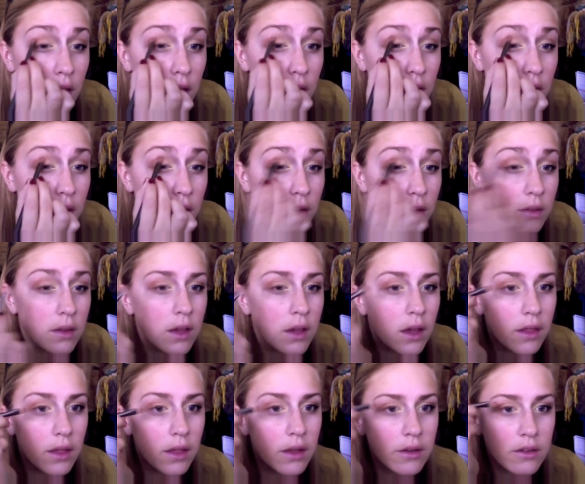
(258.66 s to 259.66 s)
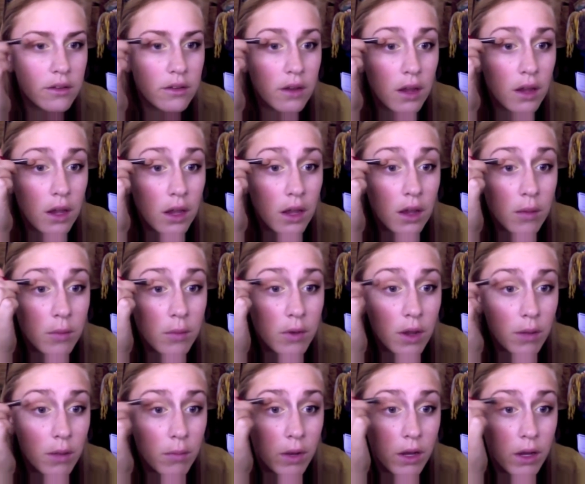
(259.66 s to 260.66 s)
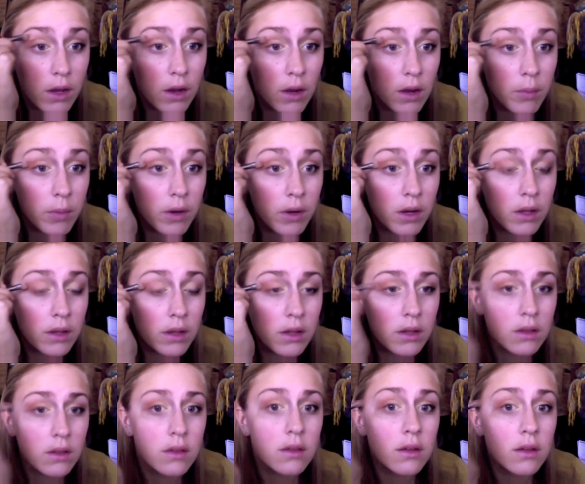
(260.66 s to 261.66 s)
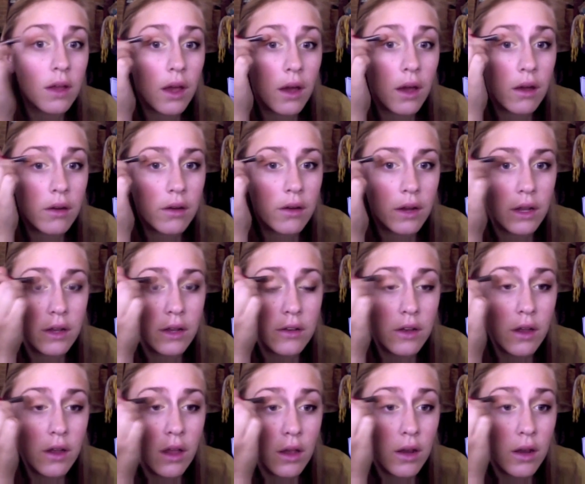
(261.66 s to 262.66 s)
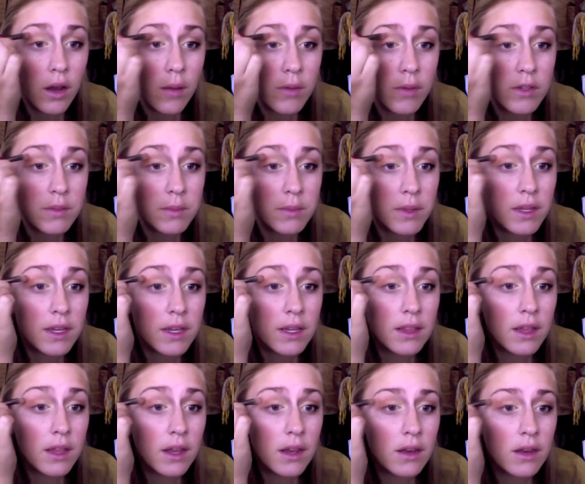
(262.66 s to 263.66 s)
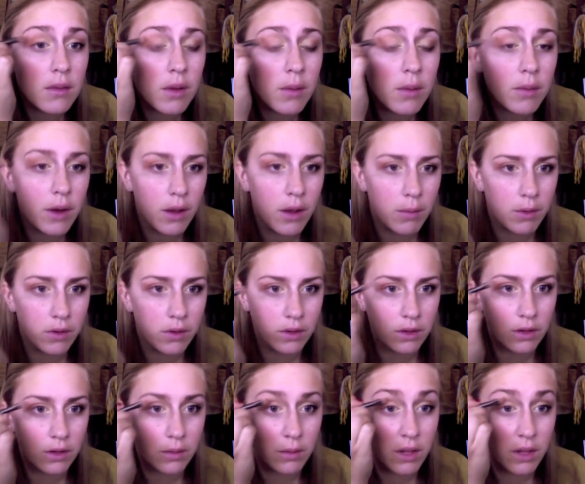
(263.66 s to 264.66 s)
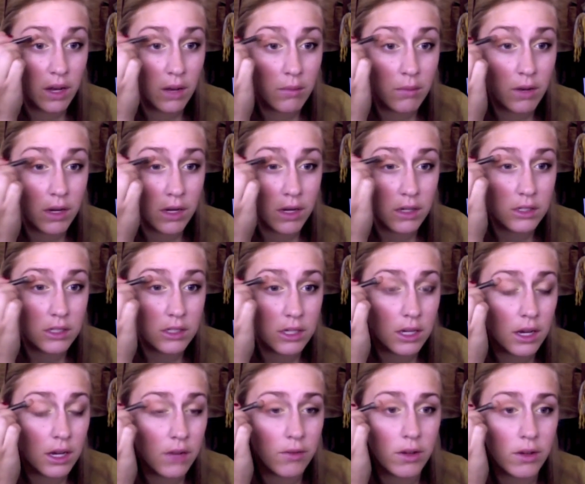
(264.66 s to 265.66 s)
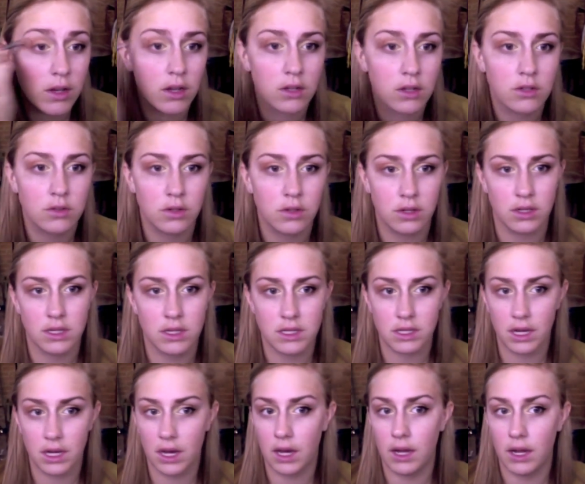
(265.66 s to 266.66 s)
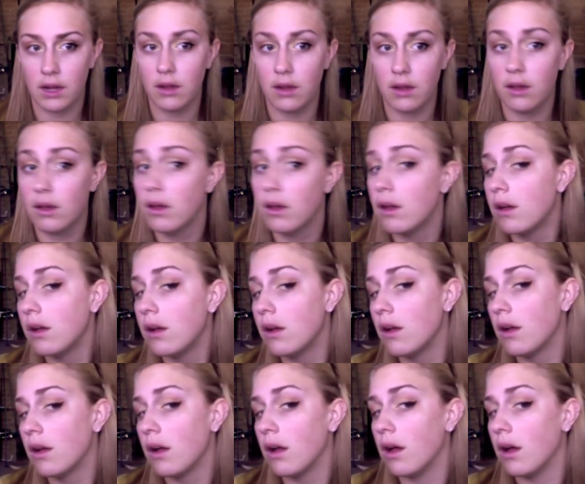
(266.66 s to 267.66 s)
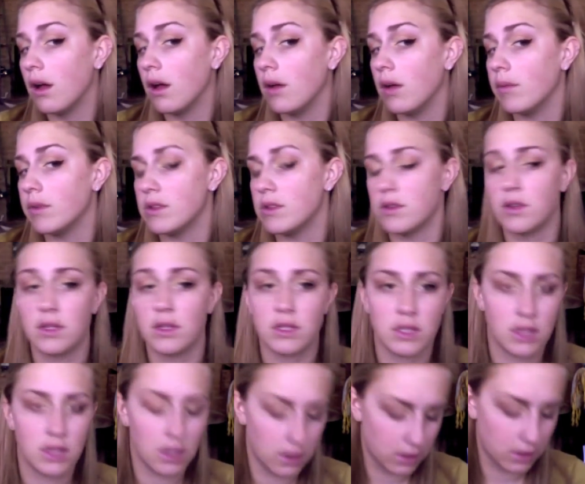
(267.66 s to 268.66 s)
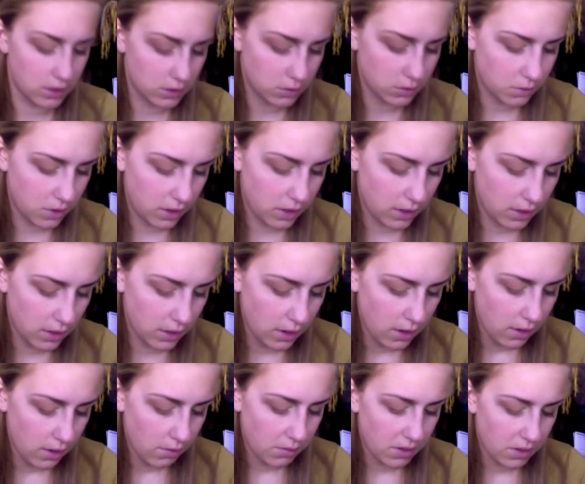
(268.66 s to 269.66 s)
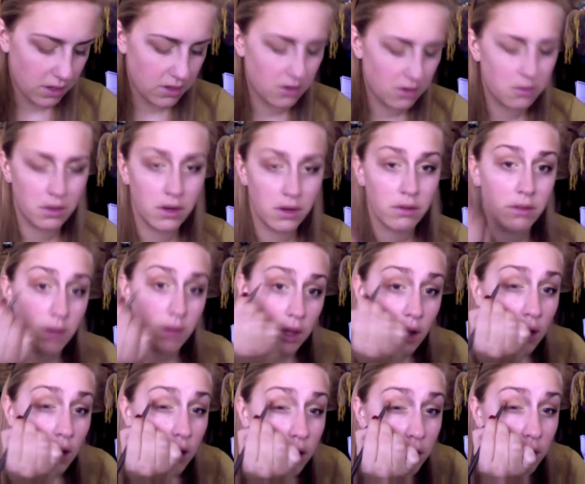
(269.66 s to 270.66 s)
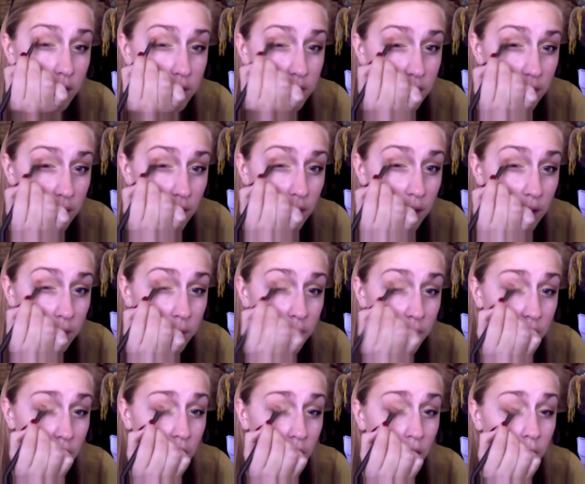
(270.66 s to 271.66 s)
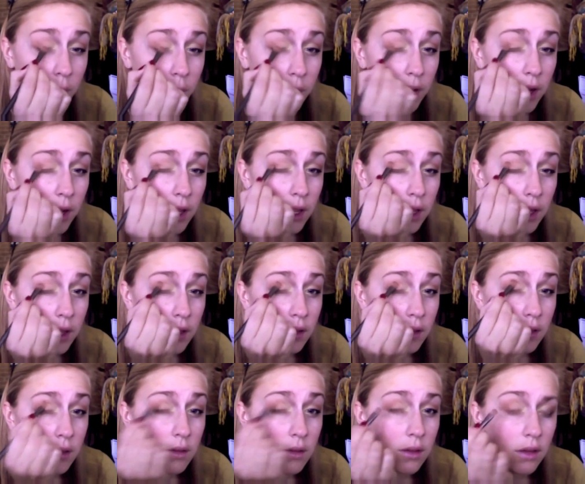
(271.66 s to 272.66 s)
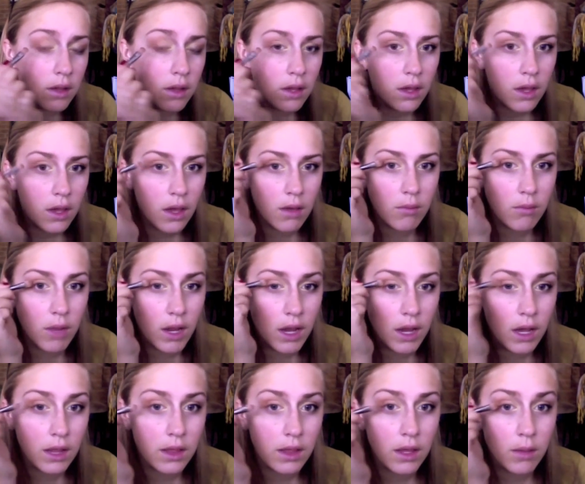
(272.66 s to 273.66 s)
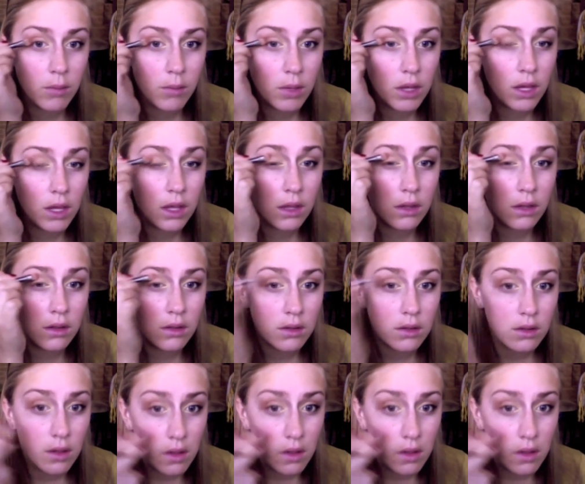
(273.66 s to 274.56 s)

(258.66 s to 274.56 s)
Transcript: So see how that just amped up my copper on this outer edge? Now I'm just blending that into my brow bone a little bit. I'm not actually going to have a contour on this eye, as you can see on this one. But I don't want a really harsh line where the copper ends and my highlight begins.